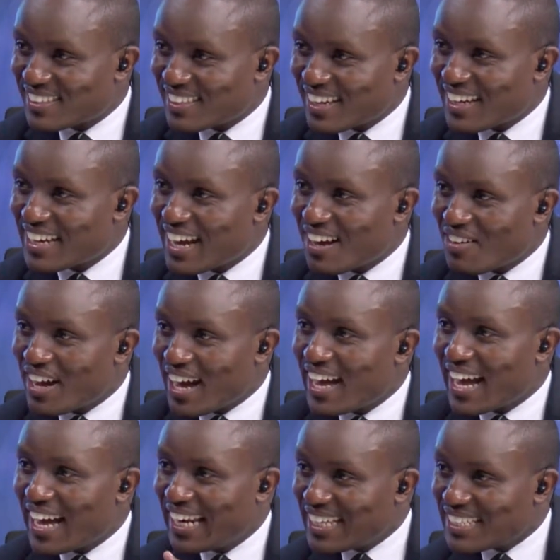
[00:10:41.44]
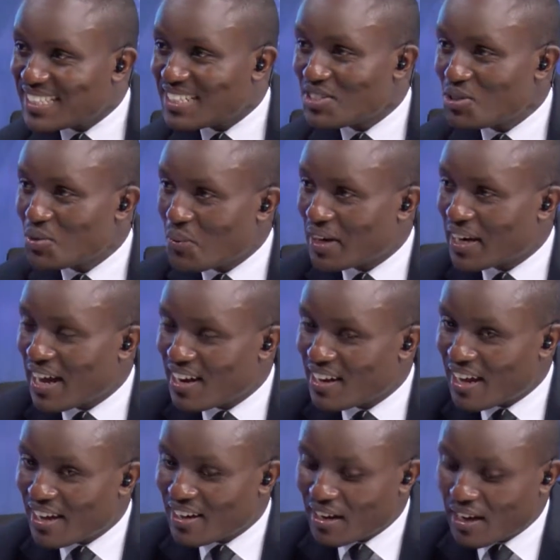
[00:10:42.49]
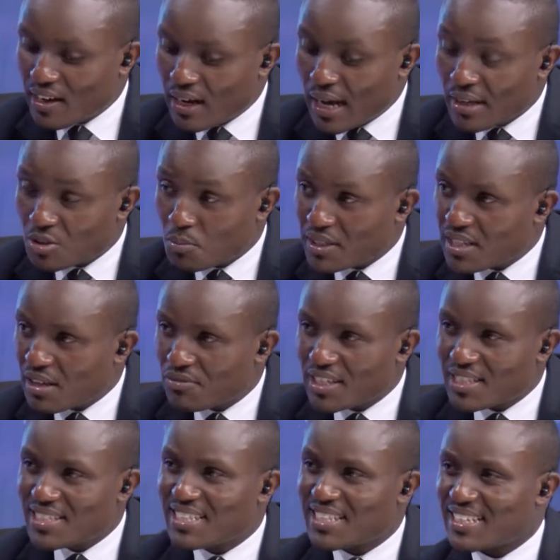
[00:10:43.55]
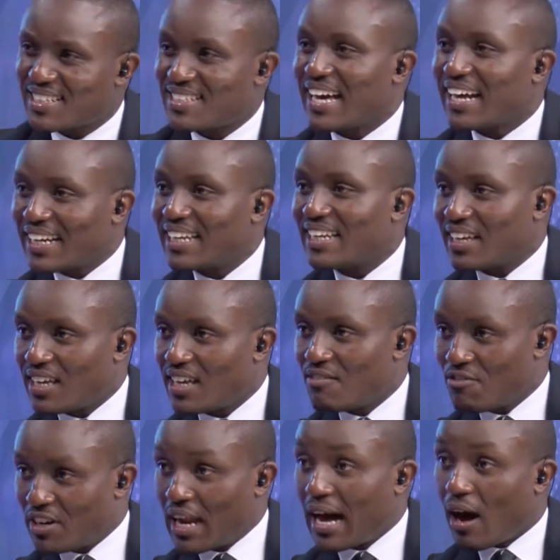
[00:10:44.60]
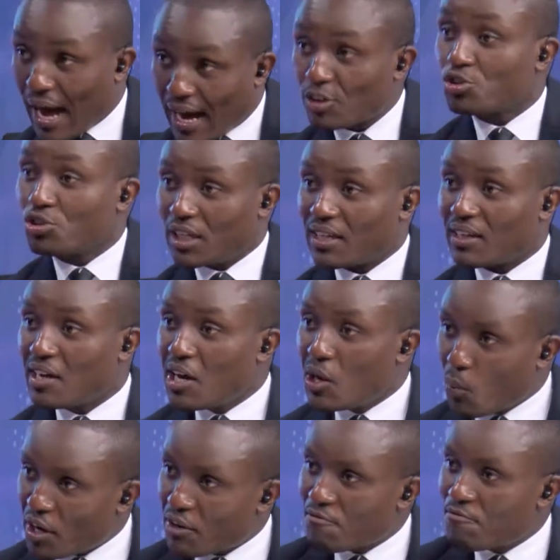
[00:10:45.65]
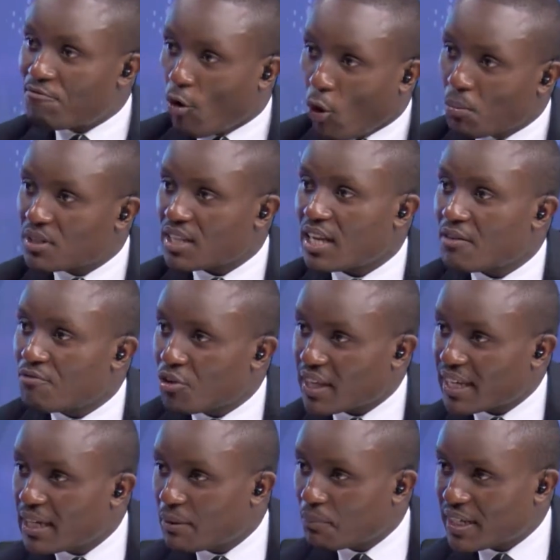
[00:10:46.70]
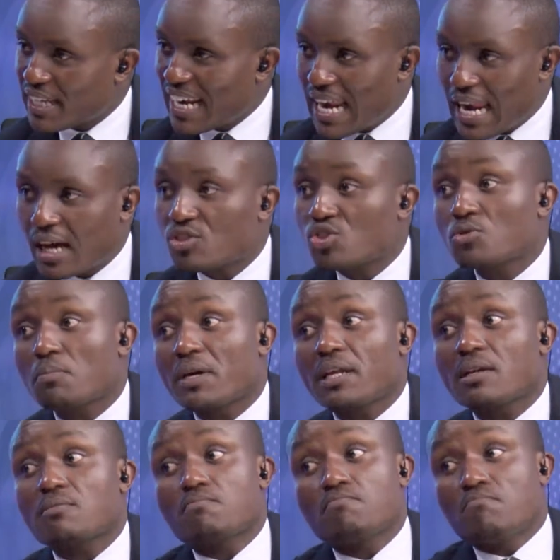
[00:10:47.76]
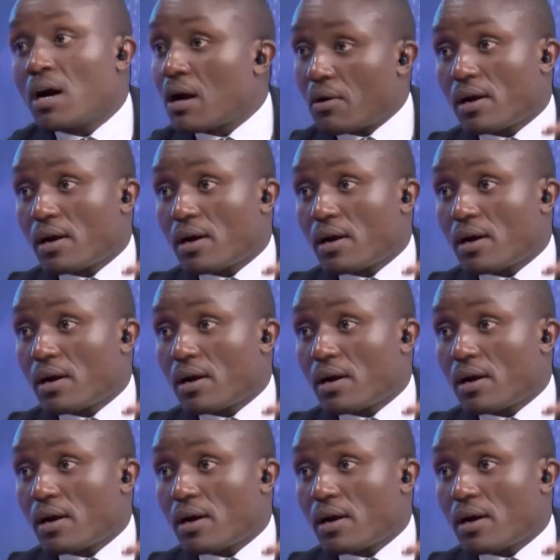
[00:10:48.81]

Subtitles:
I listened to you and asked myself, is this exactly even actually what informed the name for the company? Last Minute Mara.